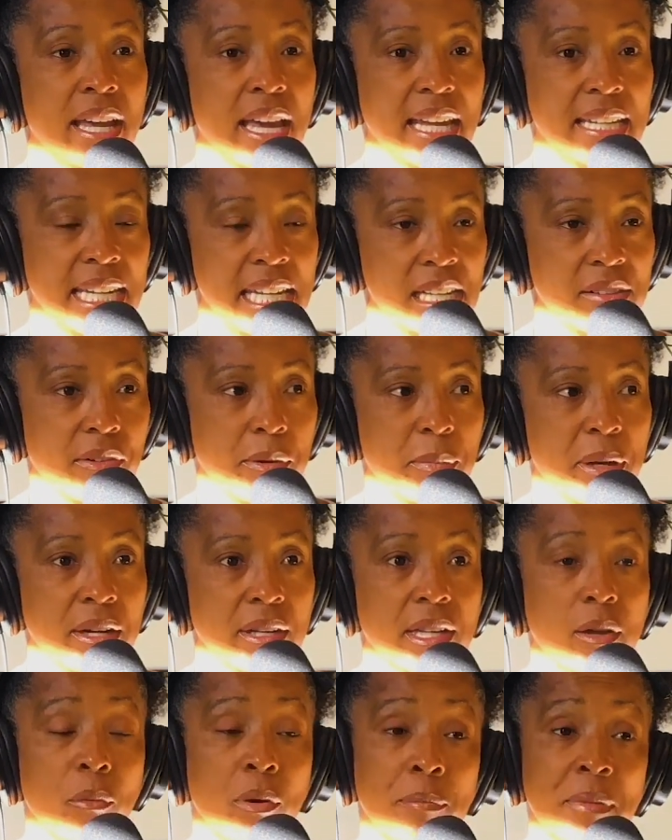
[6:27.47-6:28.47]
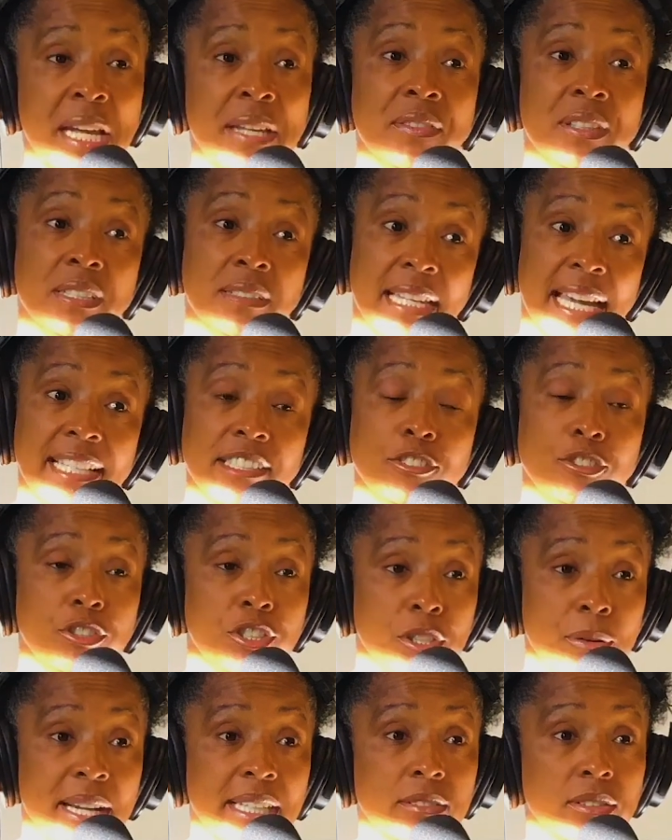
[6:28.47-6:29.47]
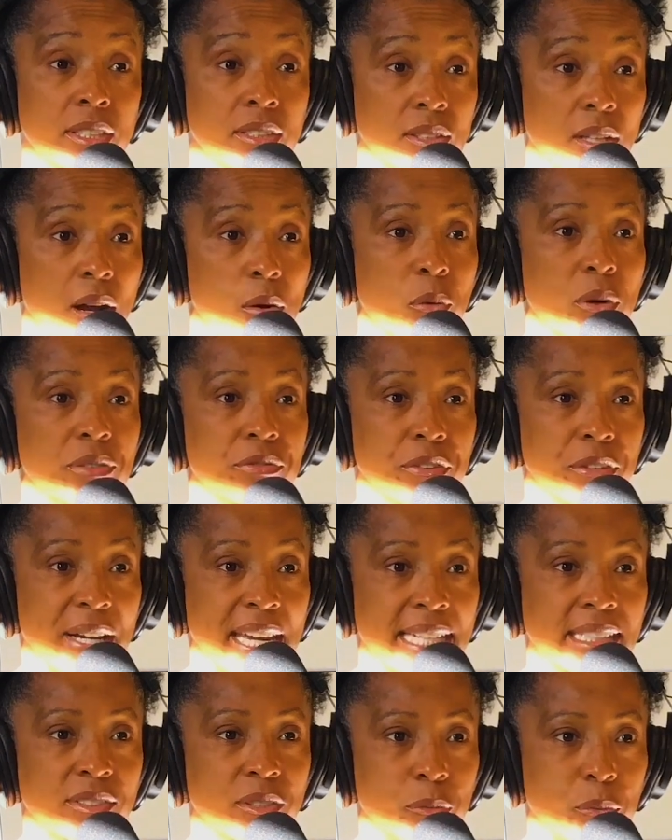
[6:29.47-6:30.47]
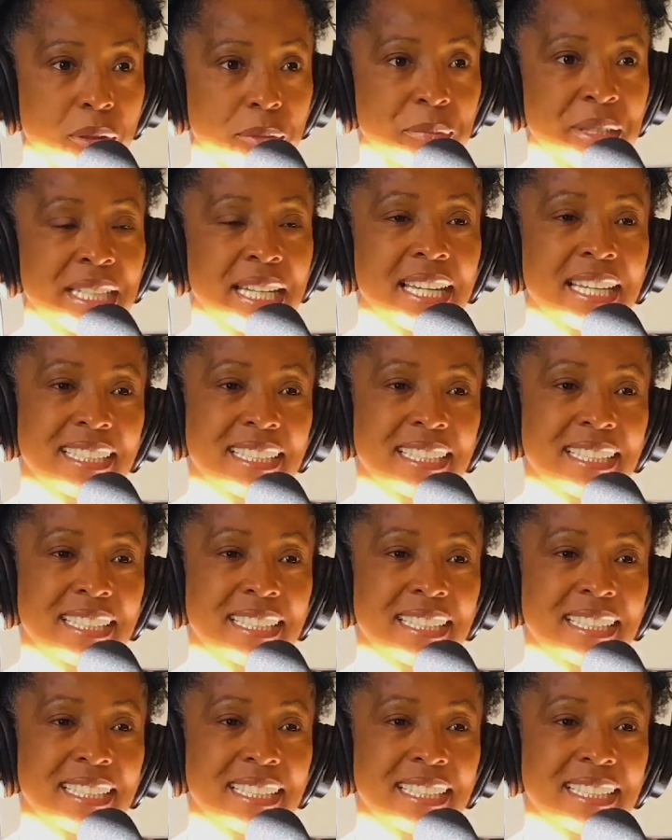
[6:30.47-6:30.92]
Native American women, and then last year you actually saw one for Asian women.